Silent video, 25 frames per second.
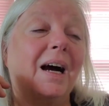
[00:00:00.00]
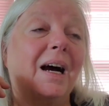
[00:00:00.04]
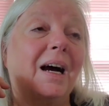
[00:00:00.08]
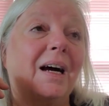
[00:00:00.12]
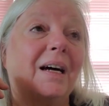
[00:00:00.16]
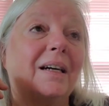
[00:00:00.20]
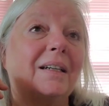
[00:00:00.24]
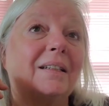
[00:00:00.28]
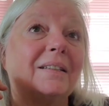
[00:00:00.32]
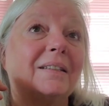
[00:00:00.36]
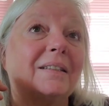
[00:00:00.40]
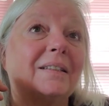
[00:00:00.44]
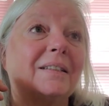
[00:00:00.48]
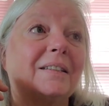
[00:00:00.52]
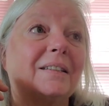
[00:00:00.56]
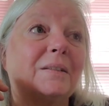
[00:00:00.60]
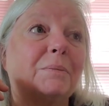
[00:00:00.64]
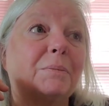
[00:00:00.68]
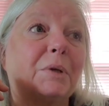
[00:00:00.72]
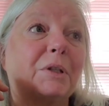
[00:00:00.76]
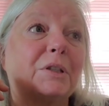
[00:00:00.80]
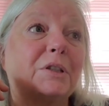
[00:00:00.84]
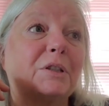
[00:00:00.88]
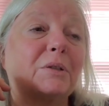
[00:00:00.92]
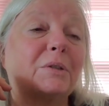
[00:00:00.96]
Uh, she
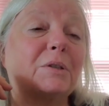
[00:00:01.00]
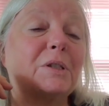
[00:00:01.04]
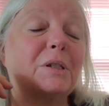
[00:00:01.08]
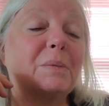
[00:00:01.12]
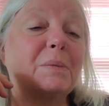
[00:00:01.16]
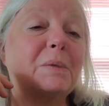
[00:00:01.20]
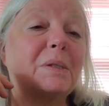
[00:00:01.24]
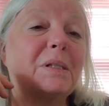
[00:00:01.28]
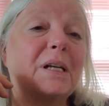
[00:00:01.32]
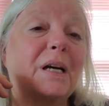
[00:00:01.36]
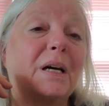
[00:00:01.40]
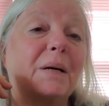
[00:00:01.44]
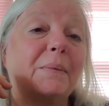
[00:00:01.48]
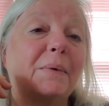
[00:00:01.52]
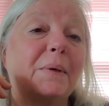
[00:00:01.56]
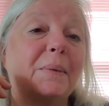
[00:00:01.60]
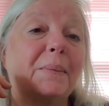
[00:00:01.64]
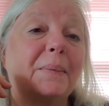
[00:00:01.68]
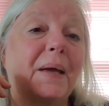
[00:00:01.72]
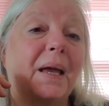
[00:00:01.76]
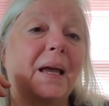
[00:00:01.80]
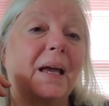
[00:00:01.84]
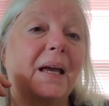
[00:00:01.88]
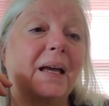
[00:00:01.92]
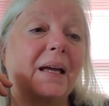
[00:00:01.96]
picked a Christmas
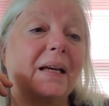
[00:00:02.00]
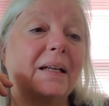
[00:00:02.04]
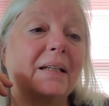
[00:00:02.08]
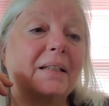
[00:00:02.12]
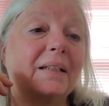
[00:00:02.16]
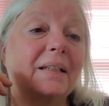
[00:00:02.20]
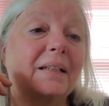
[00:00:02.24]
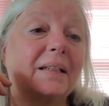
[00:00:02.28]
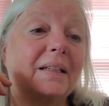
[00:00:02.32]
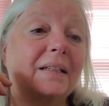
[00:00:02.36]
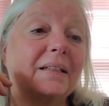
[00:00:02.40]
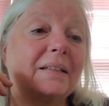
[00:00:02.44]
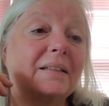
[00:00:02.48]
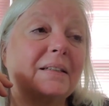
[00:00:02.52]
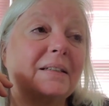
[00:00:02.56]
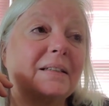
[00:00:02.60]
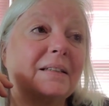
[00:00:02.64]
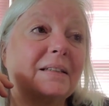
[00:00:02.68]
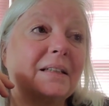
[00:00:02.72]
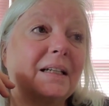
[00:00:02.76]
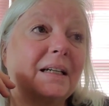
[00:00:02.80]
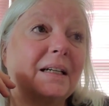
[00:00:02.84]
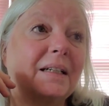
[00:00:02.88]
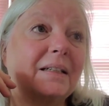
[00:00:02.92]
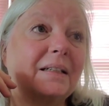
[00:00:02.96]
album, and
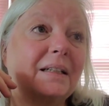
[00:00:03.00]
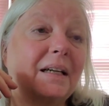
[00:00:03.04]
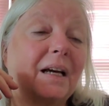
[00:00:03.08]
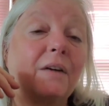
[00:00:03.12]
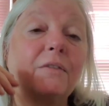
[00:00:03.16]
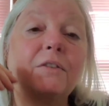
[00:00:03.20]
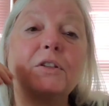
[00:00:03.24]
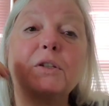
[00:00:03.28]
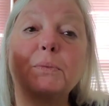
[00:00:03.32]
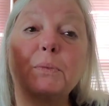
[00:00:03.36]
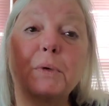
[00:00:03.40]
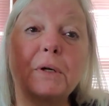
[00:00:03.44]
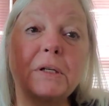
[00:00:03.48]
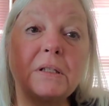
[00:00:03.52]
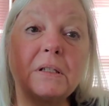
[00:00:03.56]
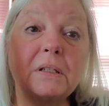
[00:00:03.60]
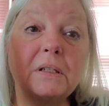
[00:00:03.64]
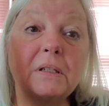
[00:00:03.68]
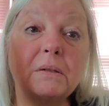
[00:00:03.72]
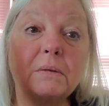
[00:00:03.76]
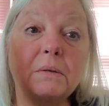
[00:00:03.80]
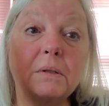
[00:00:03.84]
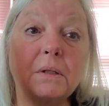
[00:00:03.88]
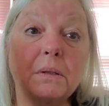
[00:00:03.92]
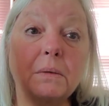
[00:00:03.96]
it's uh, Elvis
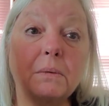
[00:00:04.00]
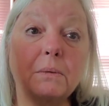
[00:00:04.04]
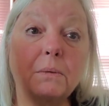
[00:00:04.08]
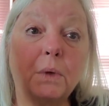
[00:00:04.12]
Presley's Chris.